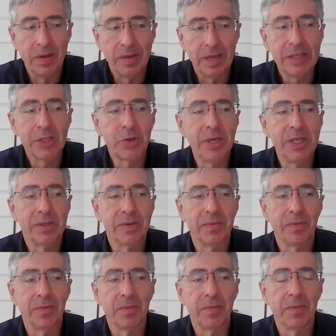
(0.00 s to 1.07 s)
History's
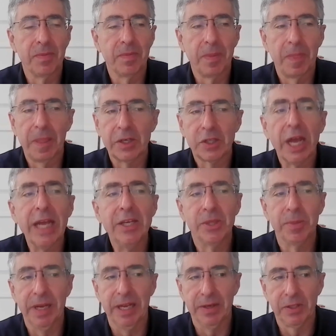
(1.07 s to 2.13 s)

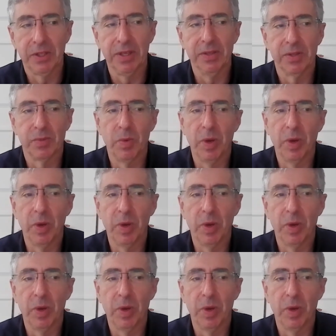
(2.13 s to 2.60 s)
changed a bit since